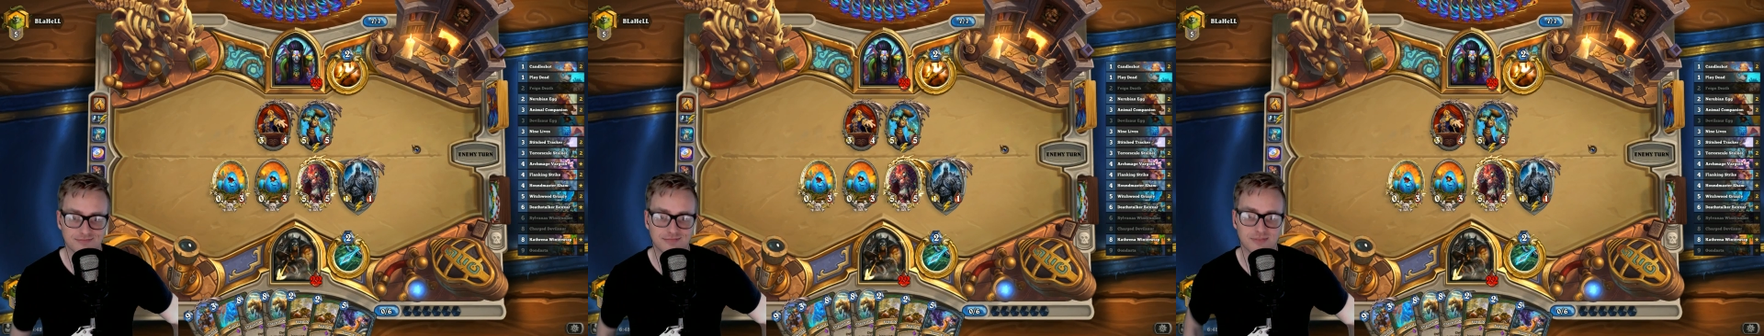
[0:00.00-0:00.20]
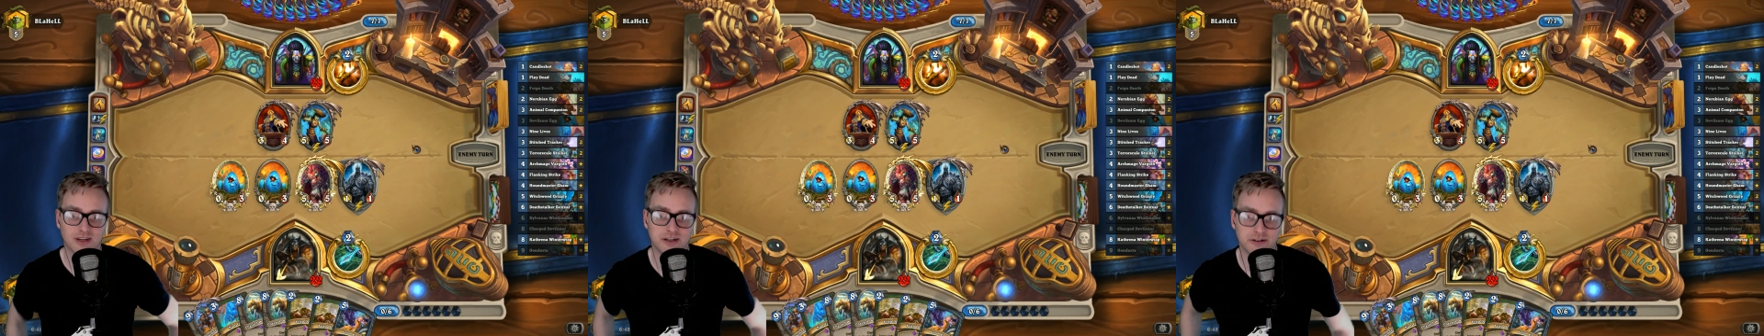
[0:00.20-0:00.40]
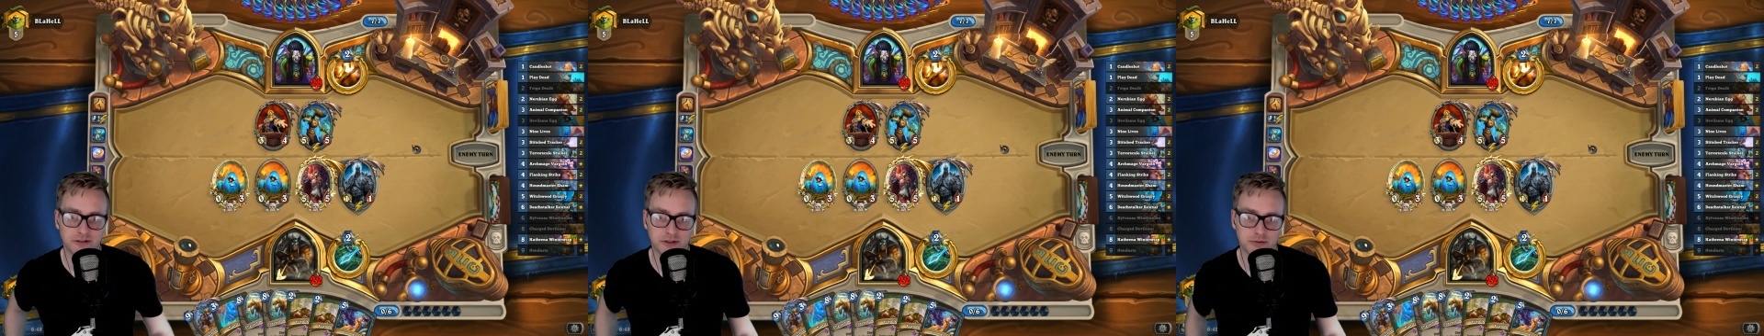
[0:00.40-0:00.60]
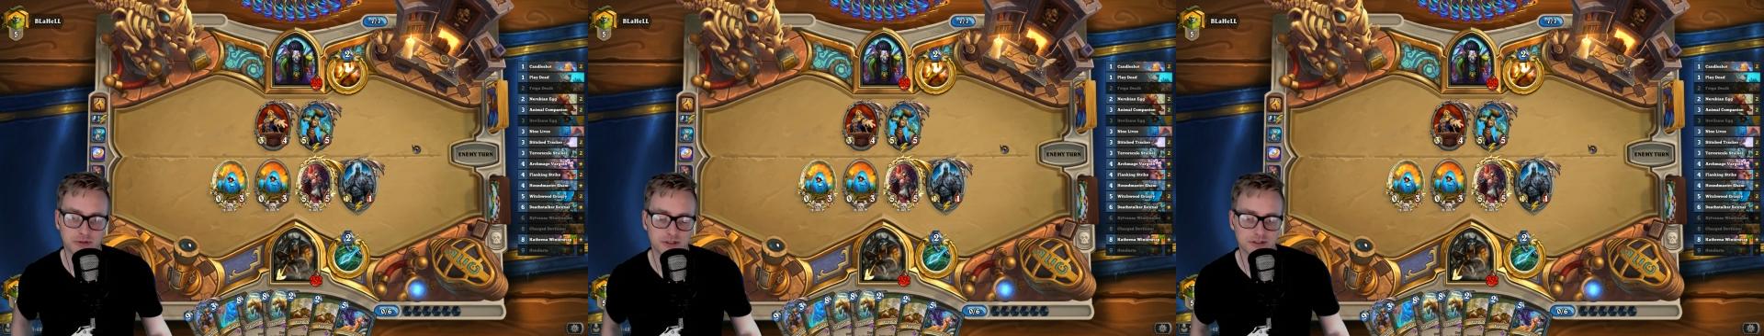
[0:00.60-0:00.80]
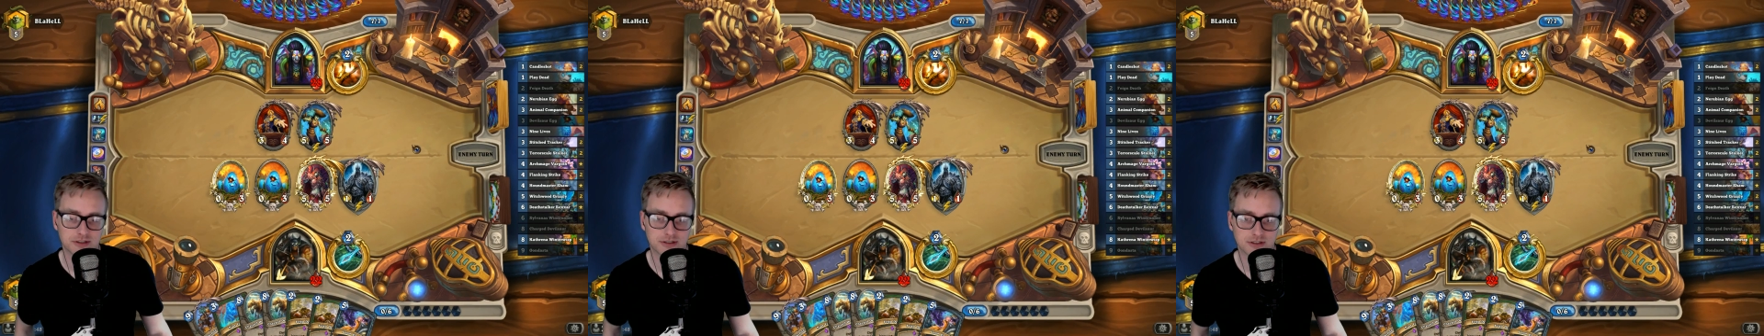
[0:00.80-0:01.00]
I know you want
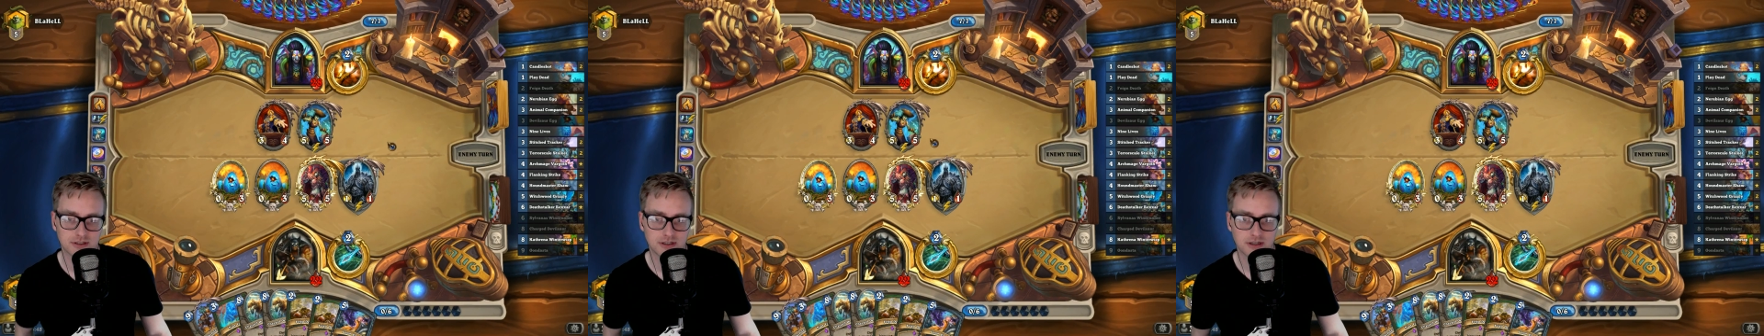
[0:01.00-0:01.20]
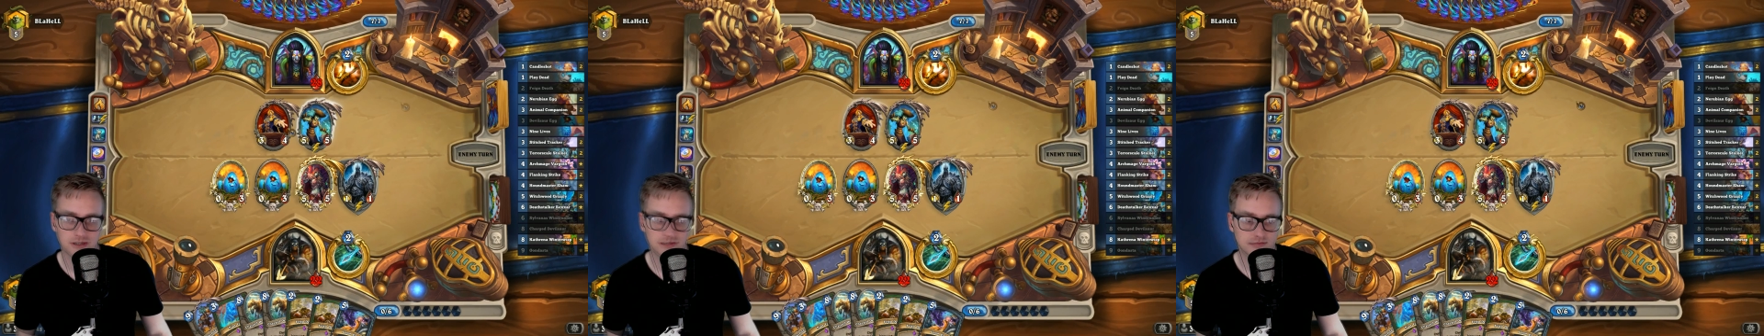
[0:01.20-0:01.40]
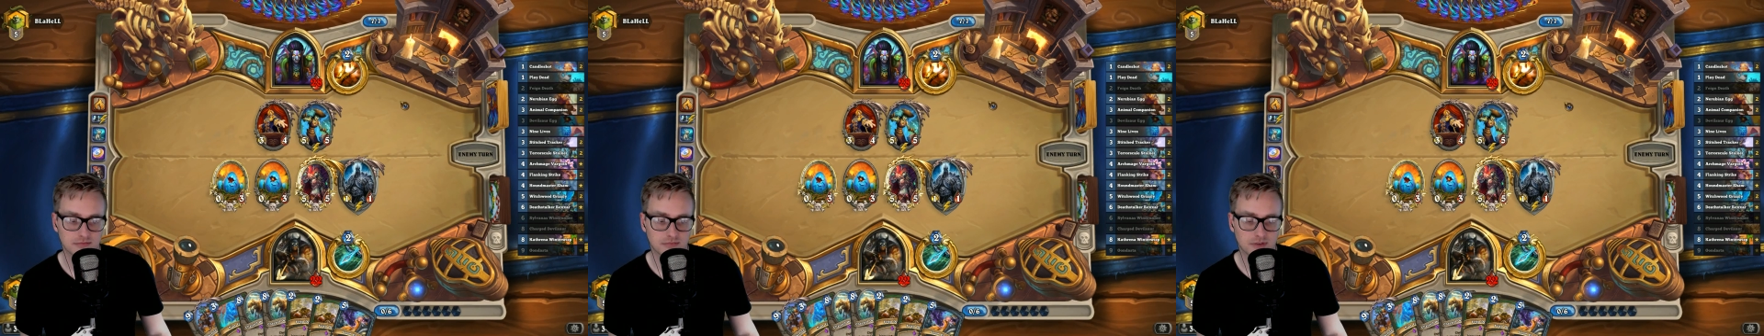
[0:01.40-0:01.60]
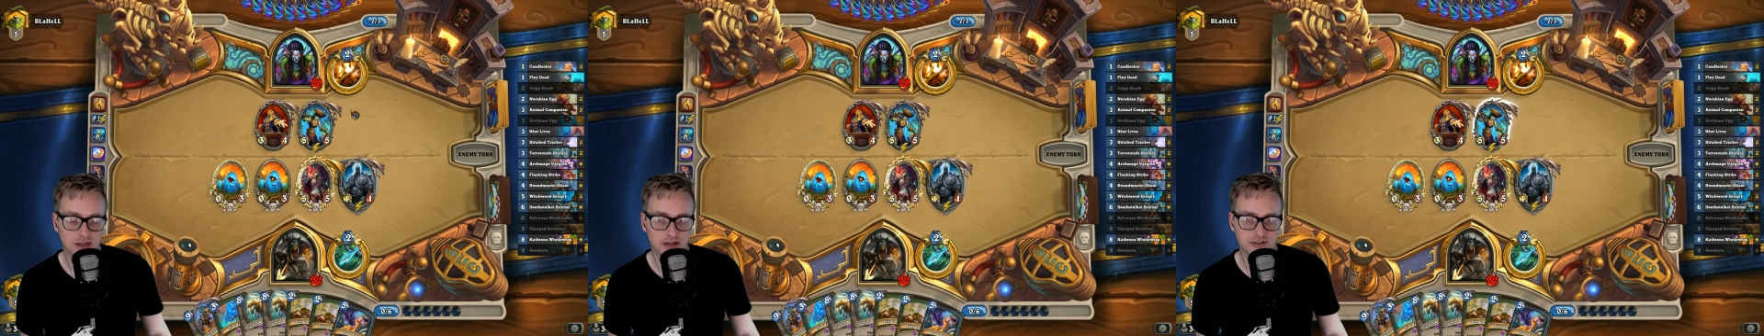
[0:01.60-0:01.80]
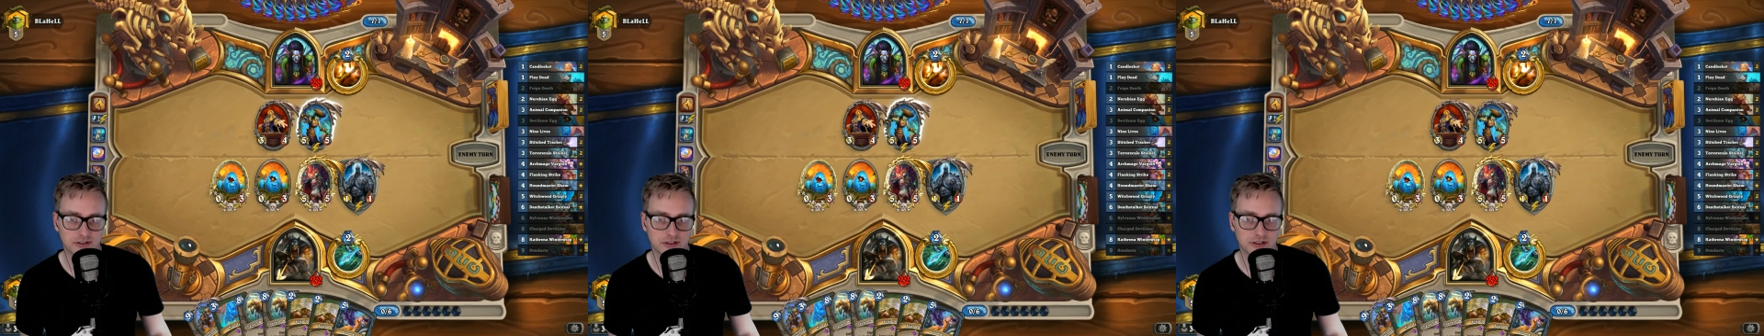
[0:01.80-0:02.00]
to.
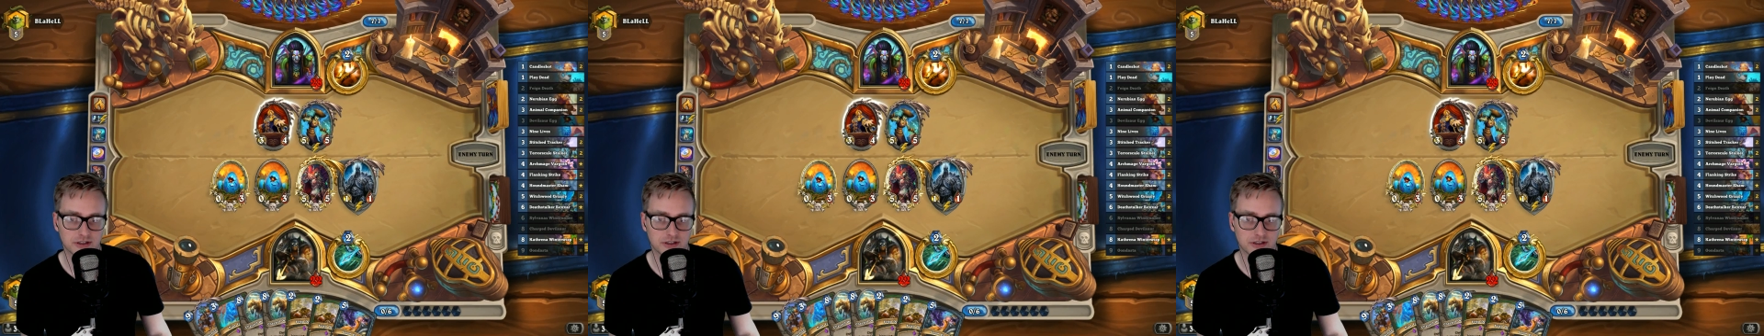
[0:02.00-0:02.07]
Actually,